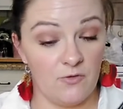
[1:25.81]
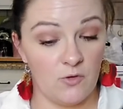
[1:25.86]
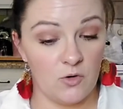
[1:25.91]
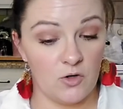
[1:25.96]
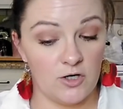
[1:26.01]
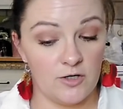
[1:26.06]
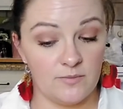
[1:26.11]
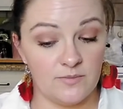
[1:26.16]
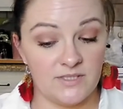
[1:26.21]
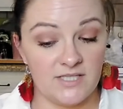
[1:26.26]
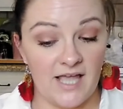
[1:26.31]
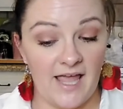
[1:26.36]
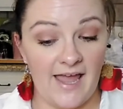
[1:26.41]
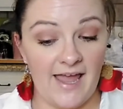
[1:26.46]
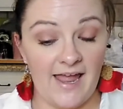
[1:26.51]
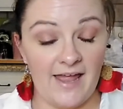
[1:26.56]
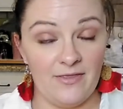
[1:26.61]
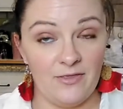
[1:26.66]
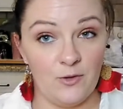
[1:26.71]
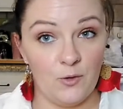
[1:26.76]
forms
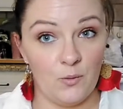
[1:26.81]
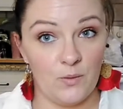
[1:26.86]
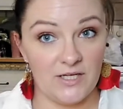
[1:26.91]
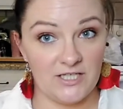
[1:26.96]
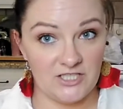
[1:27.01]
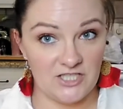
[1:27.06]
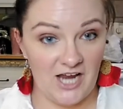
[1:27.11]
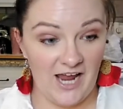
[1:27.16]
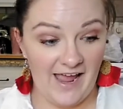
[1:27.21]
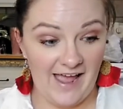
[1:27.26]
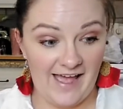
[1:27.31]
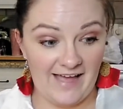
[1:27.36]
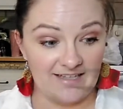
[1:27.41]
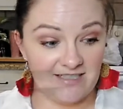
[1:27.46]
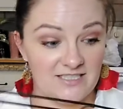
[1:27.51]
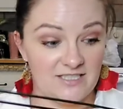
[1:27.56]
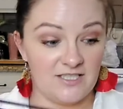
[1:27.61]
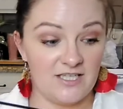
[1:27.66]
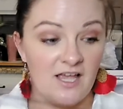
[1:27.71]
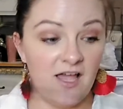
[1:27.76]
and the witch
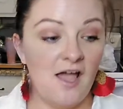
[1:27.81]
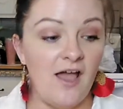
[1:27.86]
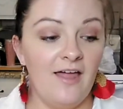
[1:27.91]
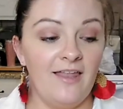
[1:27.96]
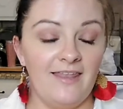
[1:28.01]
hats.